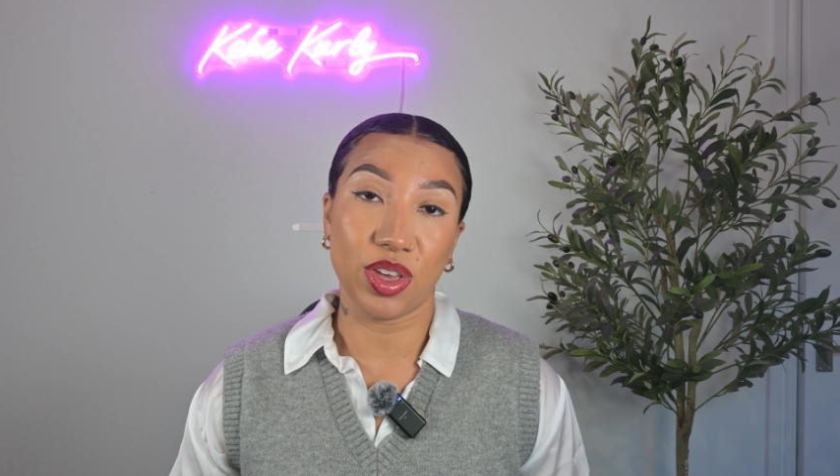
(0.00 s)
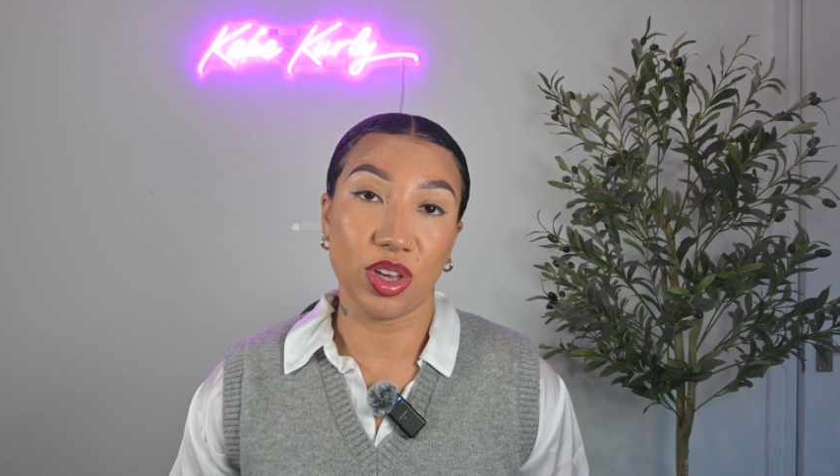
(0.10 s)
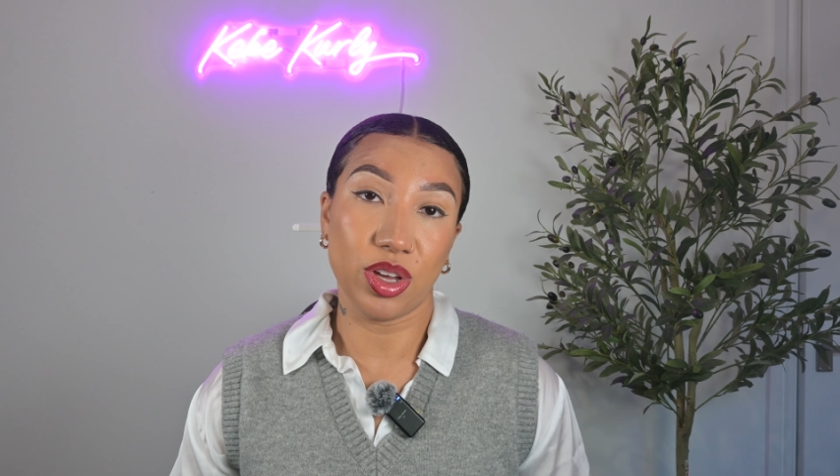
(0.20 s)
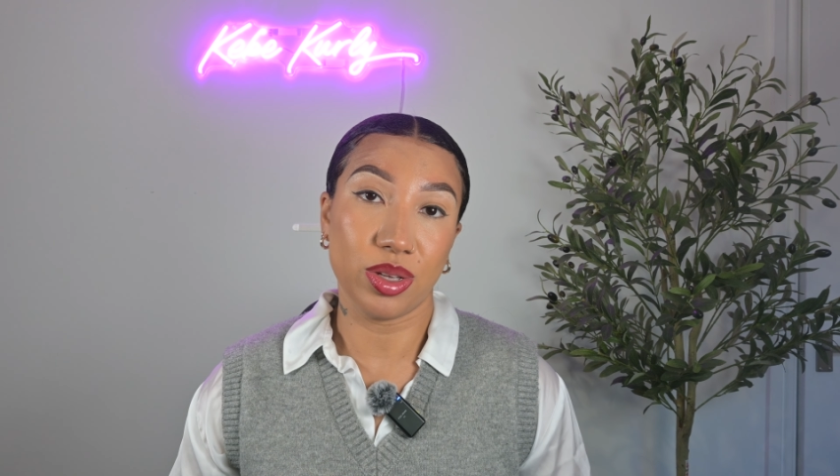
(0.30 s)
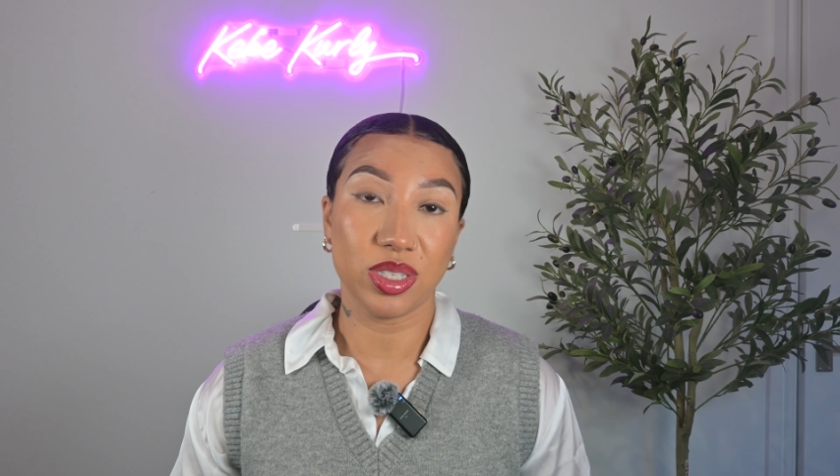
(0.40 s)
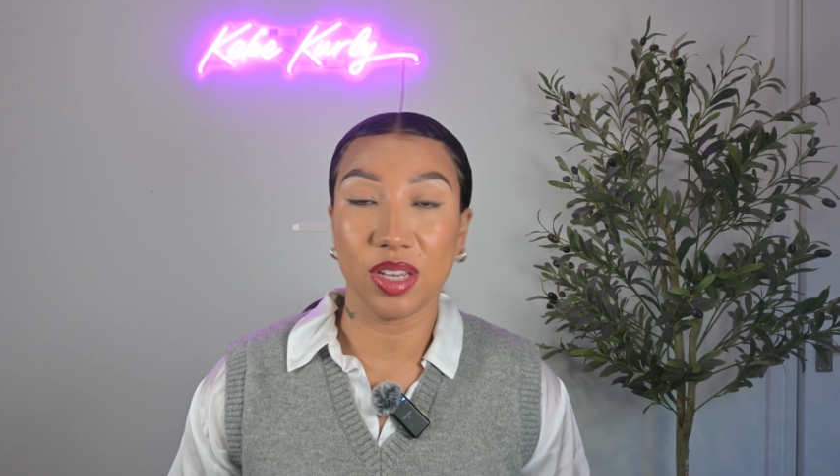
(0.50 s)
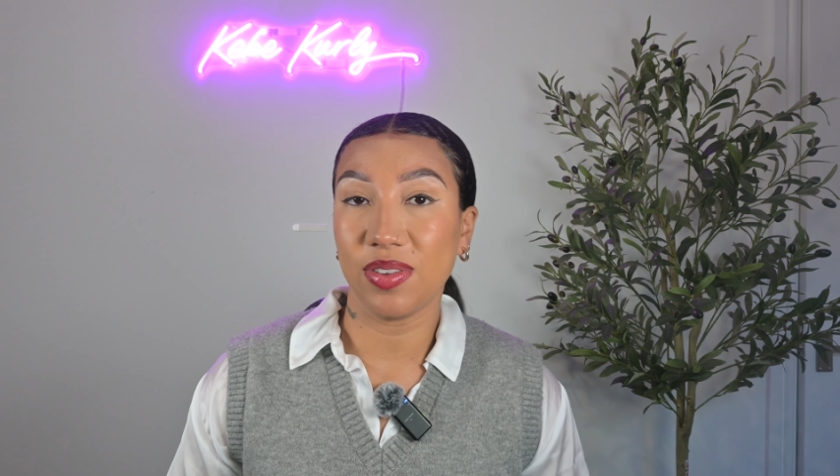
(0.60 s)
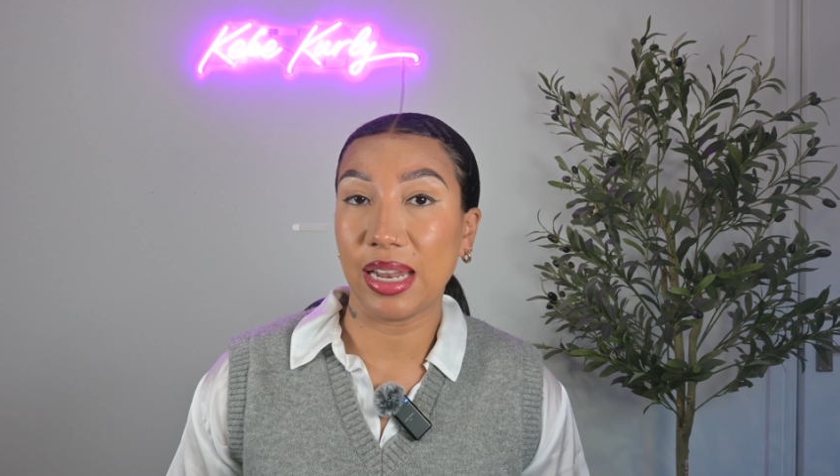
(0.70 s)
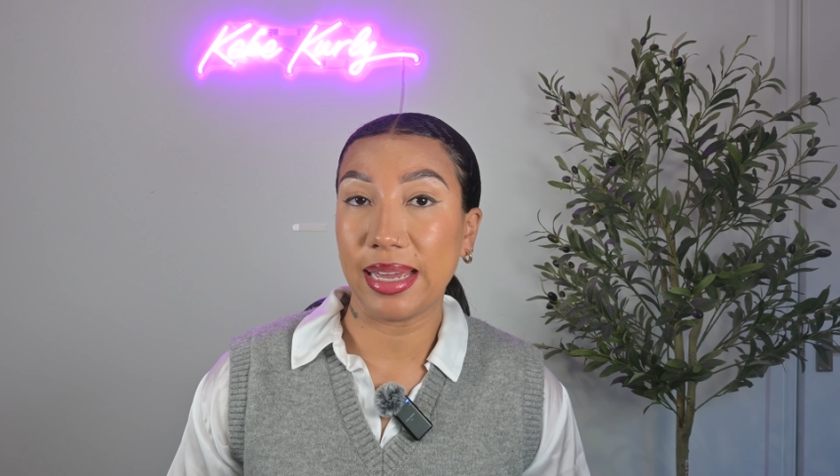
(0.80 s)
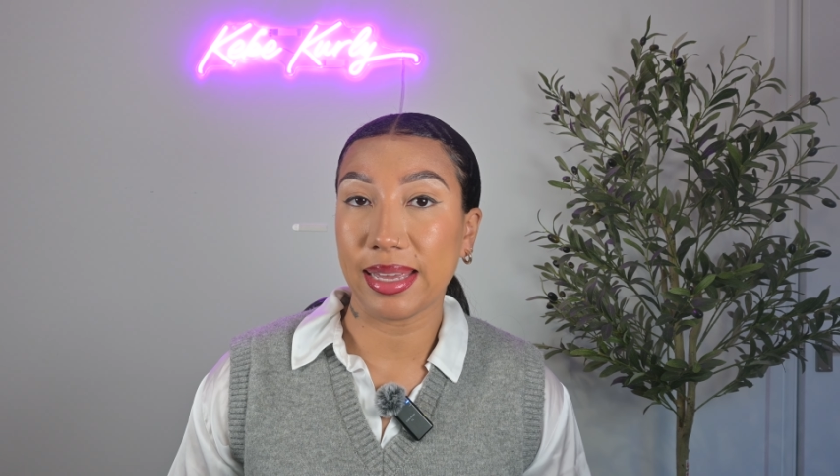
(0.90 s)
it a go, see
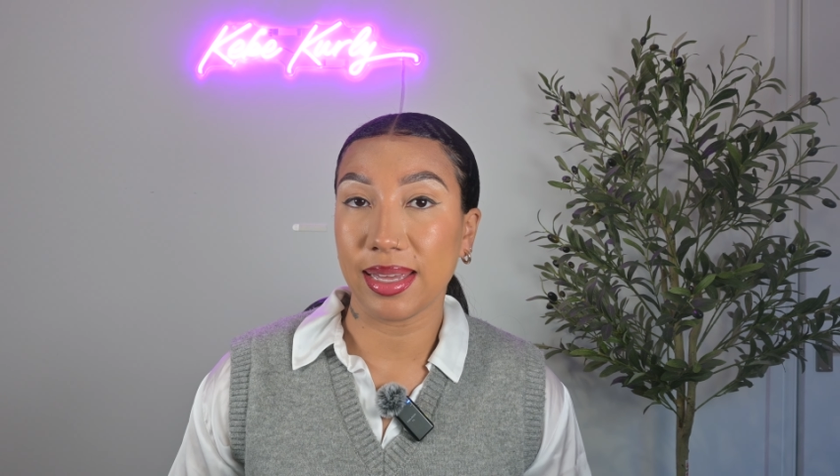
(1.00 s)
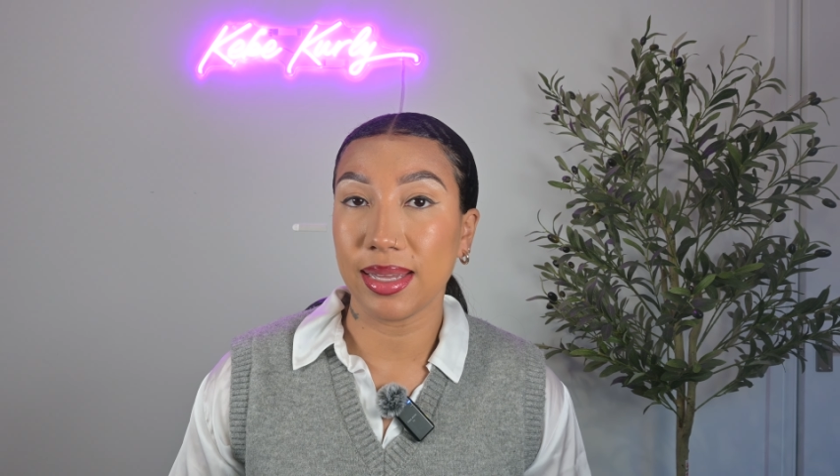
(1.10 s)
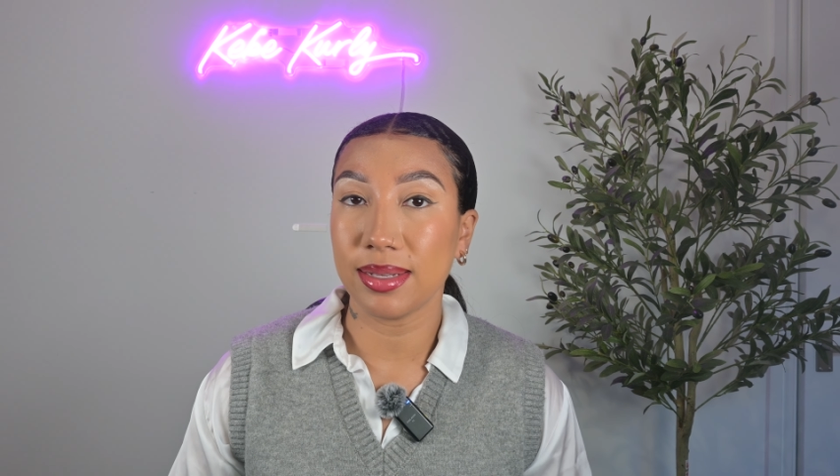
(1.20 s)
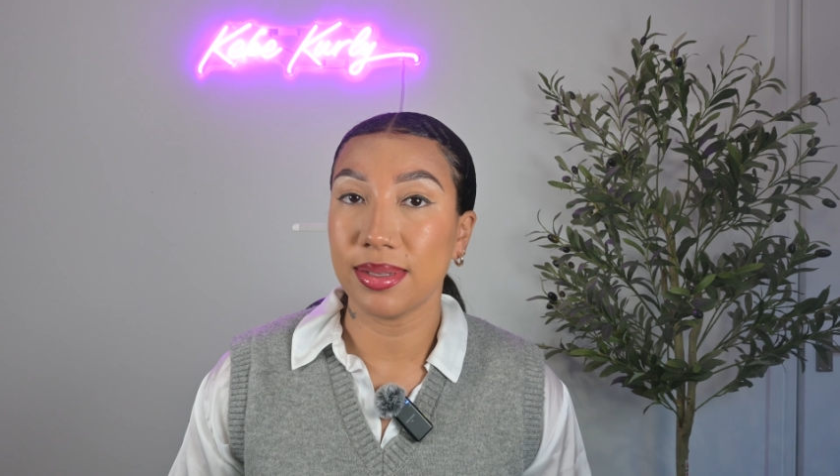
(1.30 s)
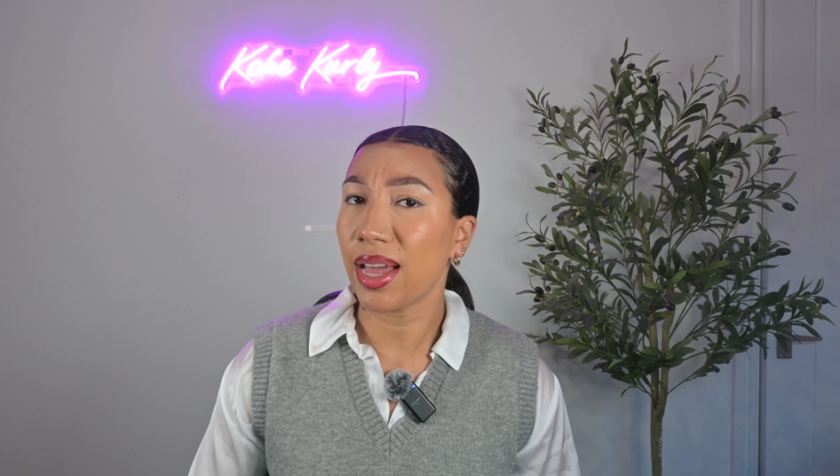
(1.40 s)
if you like it.